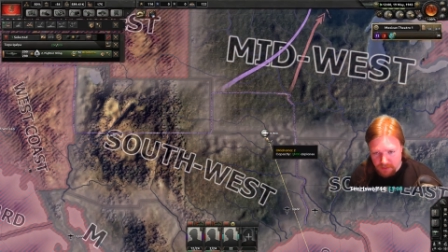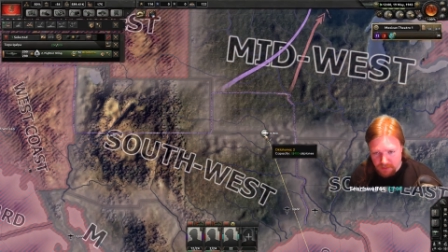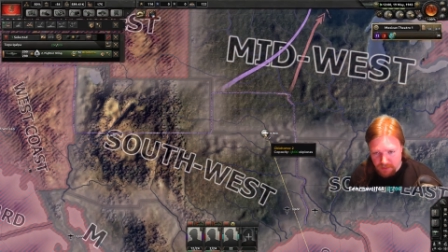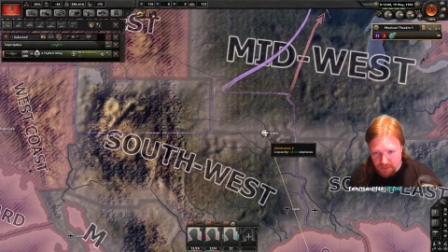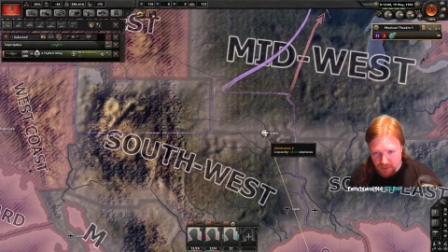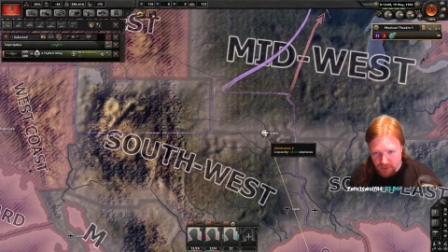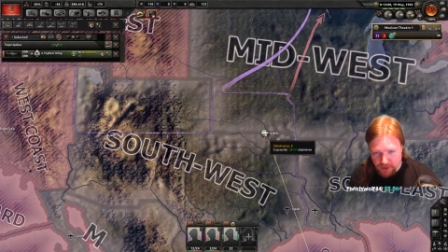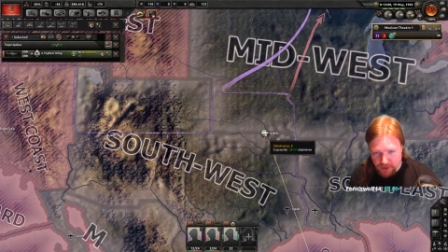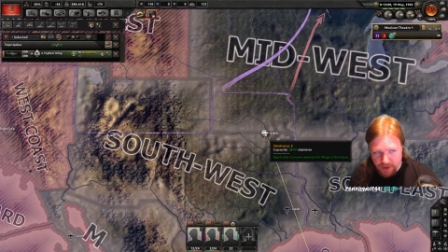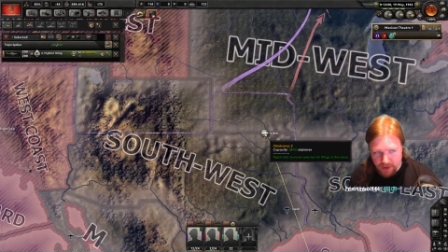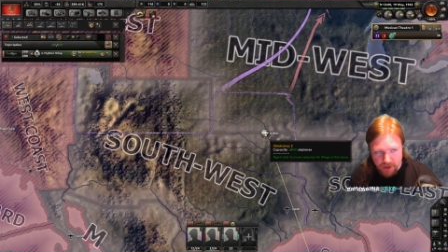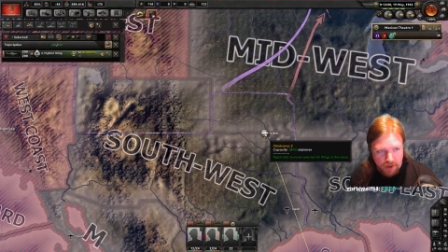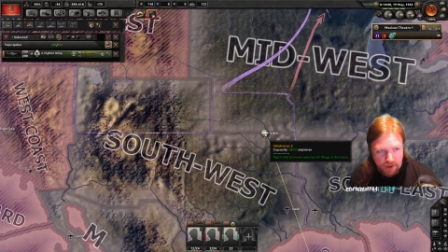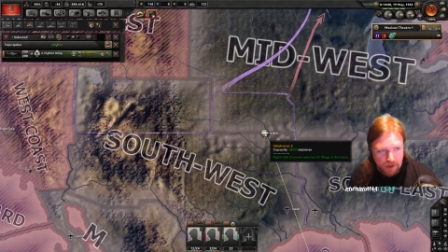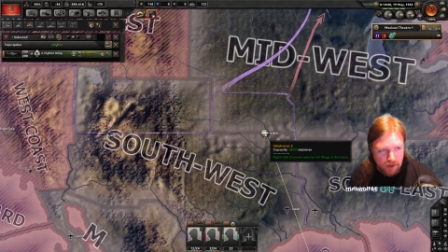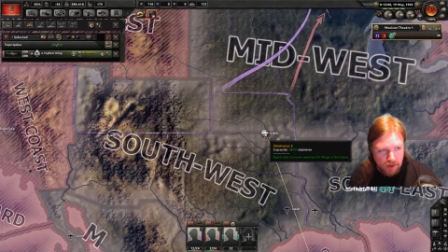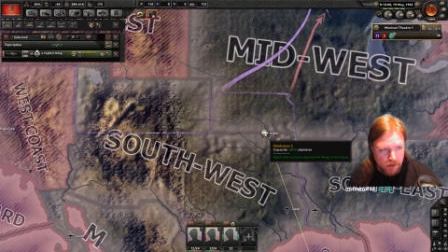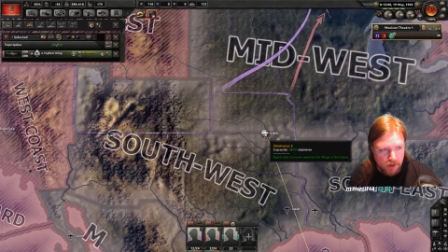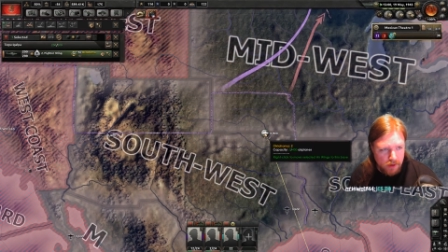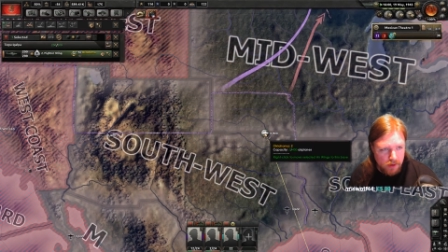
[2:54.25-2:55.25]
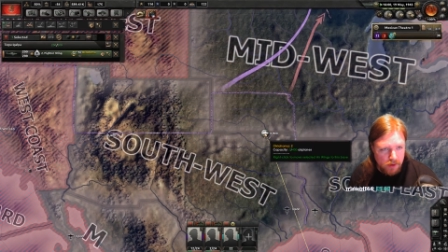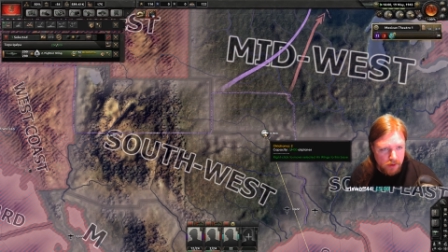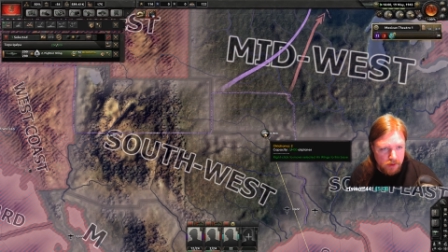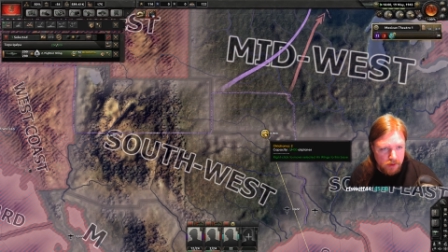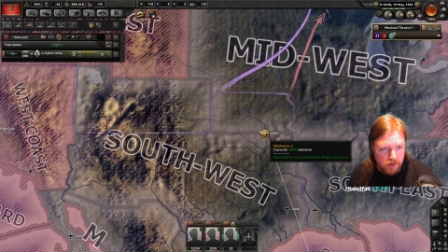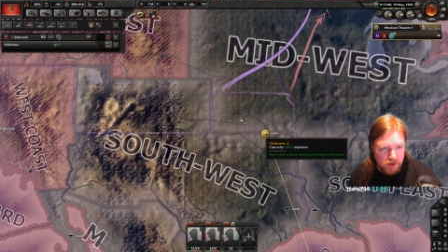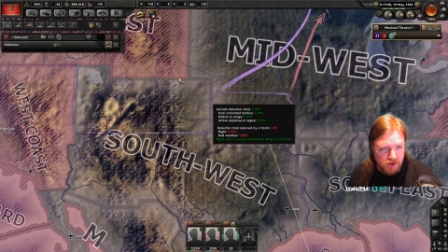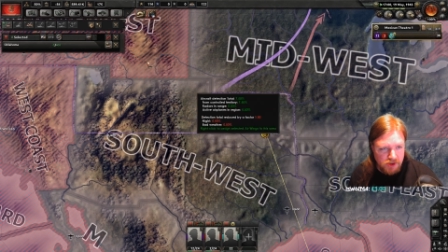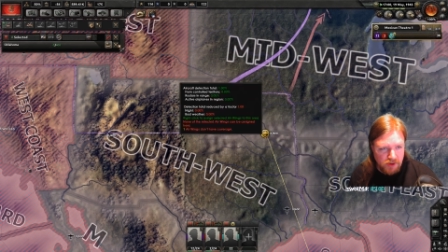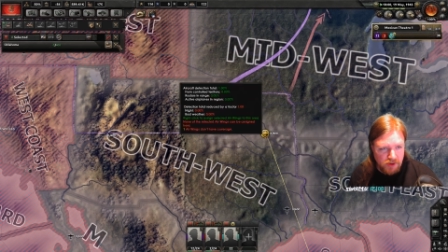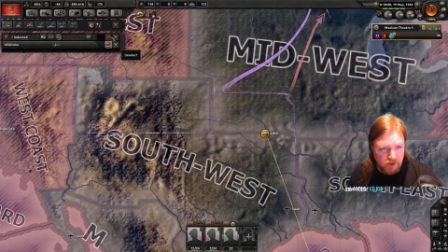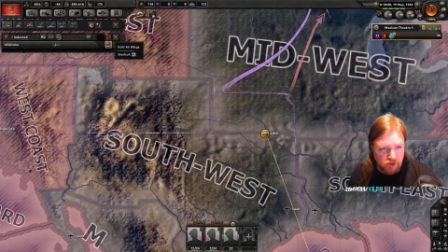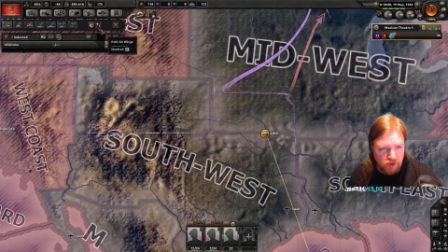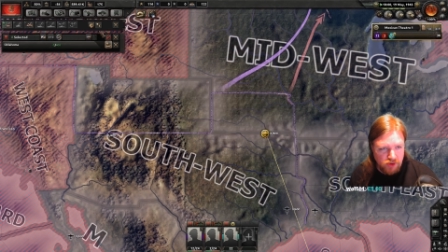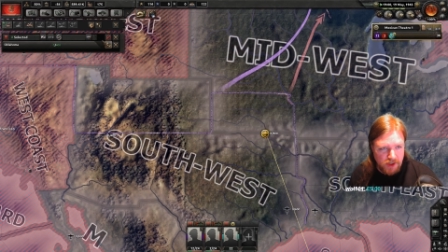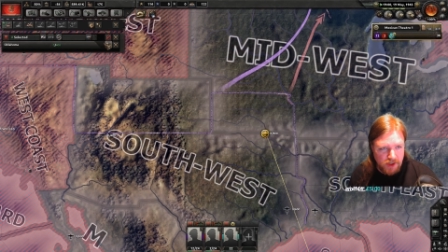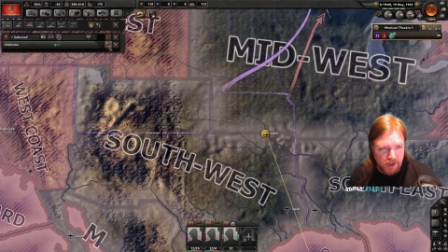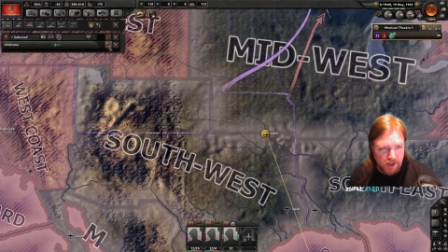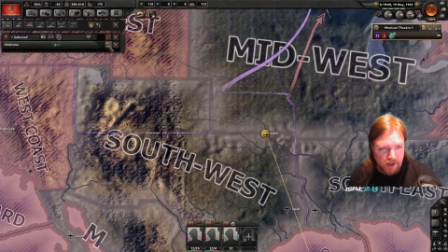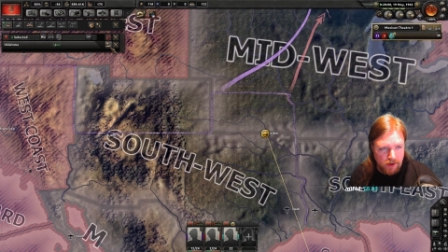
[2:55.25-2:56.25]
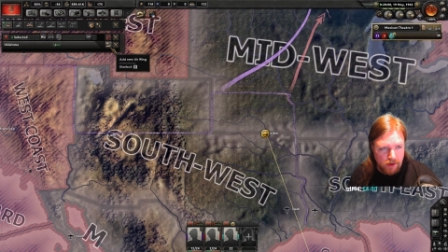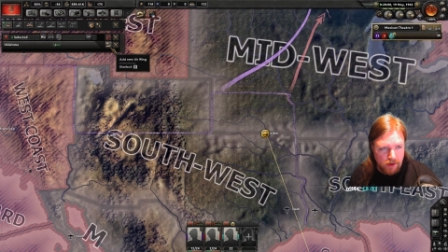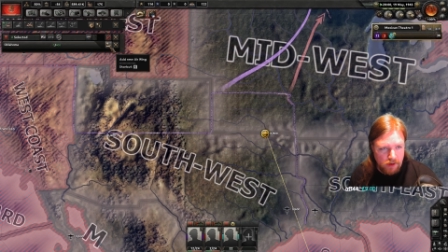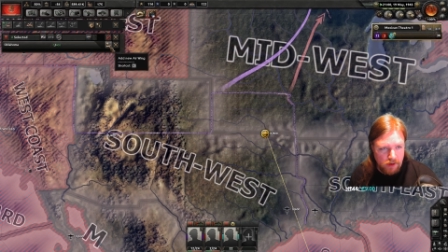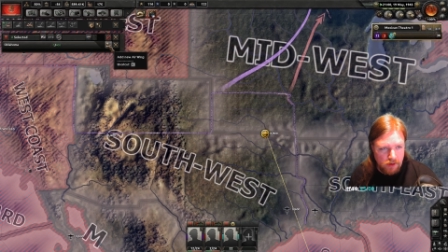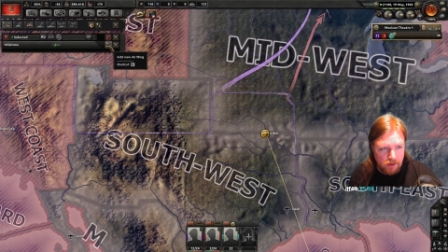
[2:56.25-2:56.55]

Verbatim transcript: deploy two hundred here.